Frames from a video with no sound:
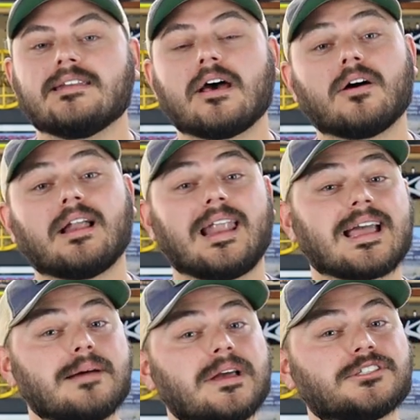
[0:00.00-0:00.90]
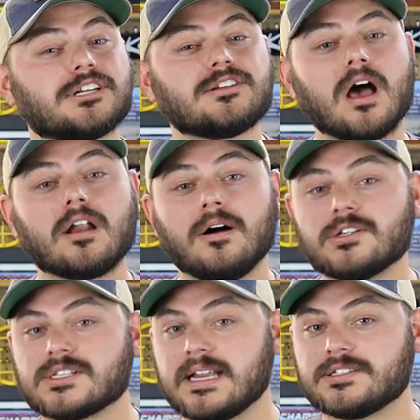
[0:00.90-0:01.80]
Now, like I mentioned, not
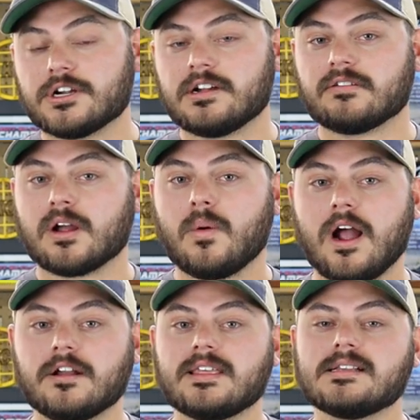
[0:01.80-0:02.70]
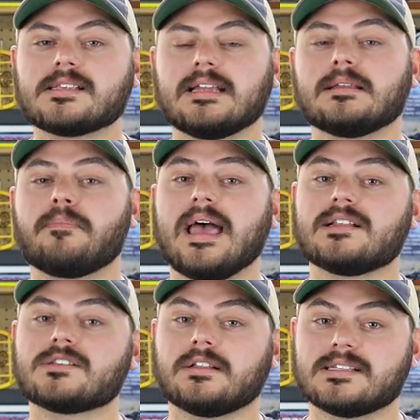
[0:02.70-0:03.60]
all states are going to require this. It
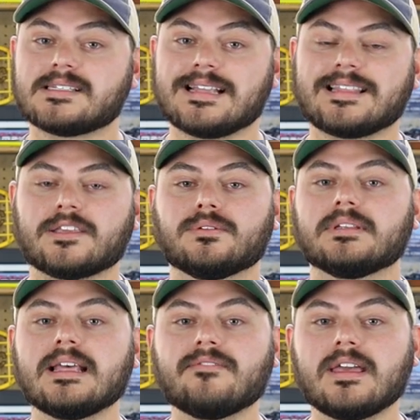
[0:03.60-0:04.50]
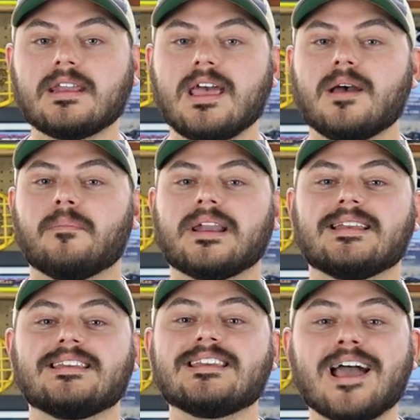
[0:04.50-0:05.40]
depends on the state that you live in, but
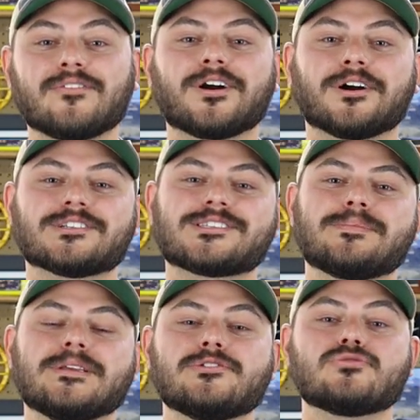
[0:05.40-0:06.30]
it never hurts to be